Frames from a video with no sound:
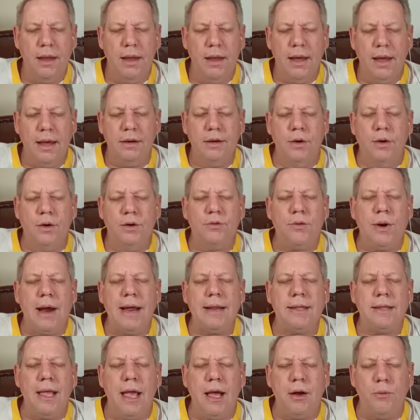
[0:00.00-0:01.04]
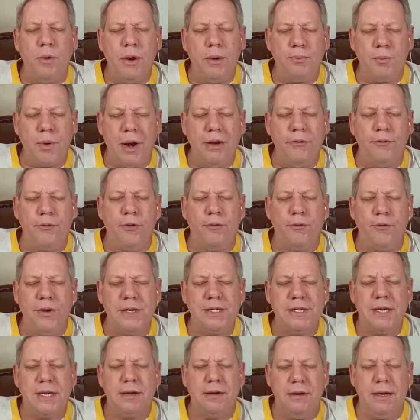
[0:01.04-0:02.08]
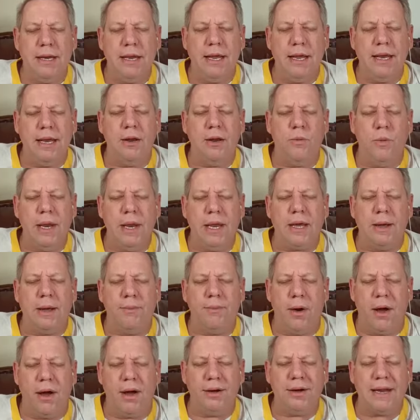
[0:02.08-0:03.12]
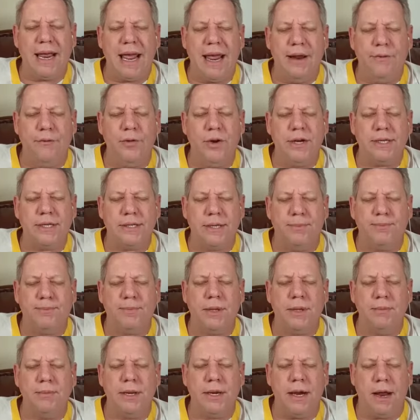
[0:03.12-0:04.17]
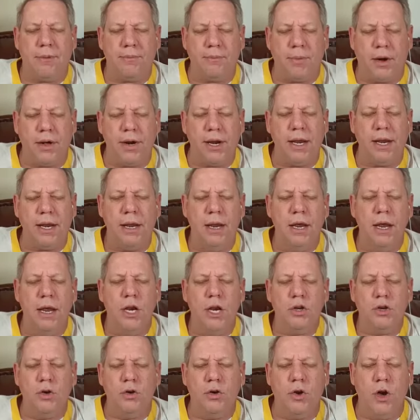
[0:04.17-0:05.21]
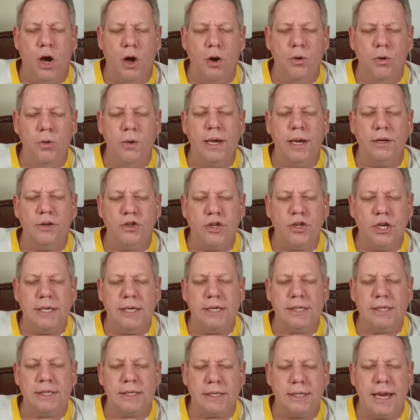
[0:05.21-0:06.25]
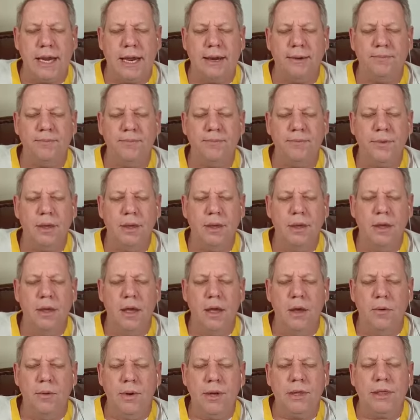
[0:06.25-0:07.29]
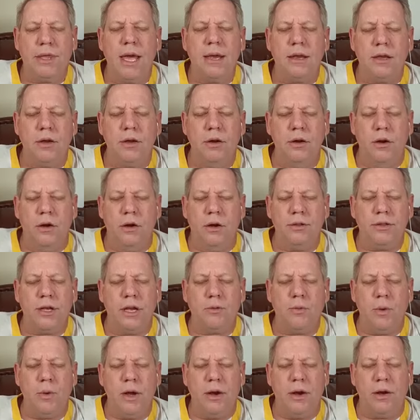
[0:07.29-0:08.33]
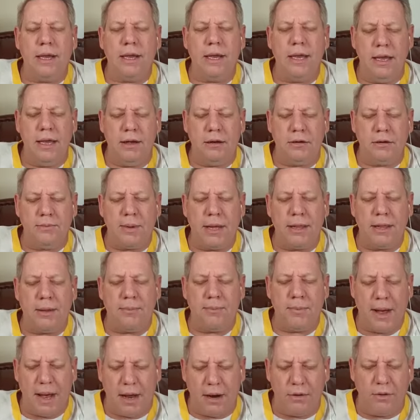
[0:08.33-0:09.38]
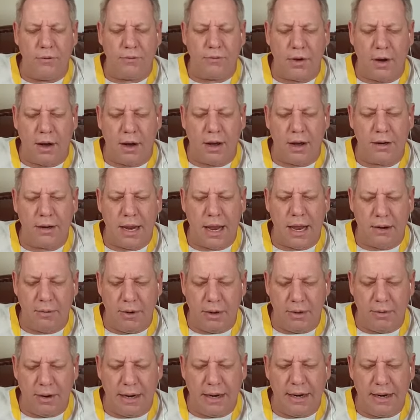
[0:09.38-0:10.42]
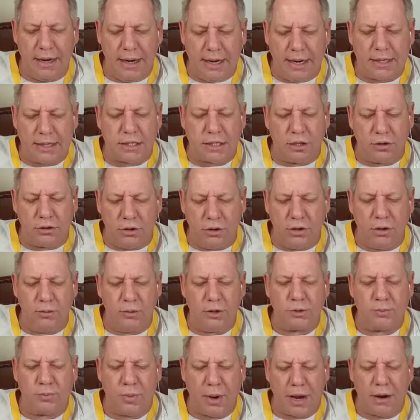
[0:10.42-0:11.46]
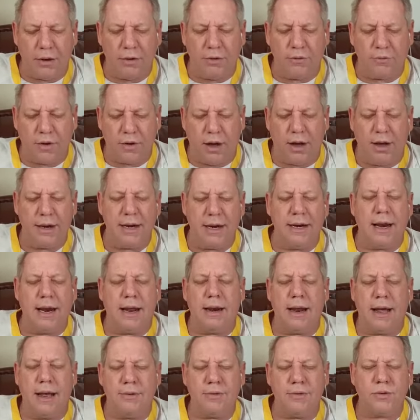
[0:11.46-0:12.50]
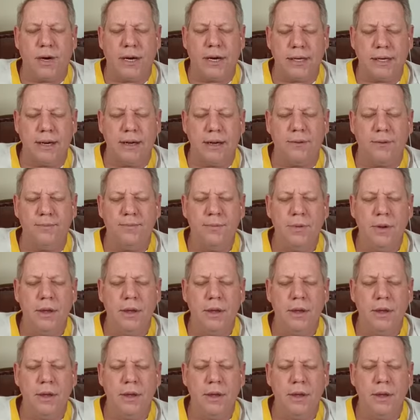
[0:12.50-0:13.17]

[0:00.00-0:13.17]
And Lord, right now we pray for physical healing. We command every symptom in our body to go in Jesus' name. We thank you, Lord, that we are healed by the power of God and we release the dunamis power of God in our lives right now.